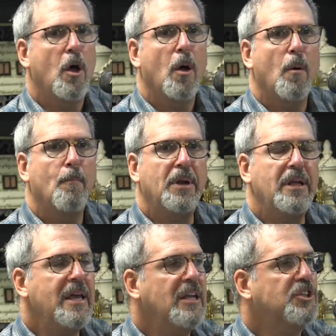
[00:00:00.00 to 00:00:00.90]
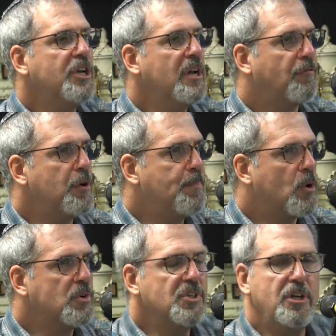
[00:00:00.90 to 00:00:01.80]
But each and every
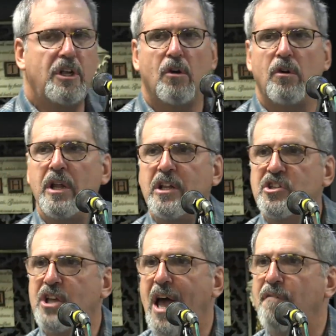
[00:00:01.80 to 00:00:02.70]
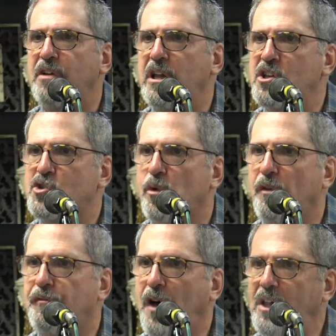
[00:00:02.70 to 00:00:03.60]
person here needs to have an Israel
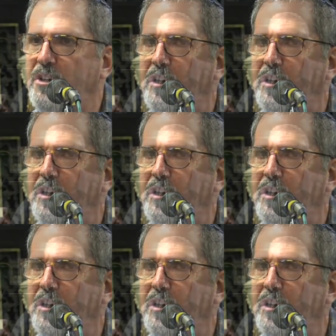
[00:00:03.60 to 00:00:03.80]
fund.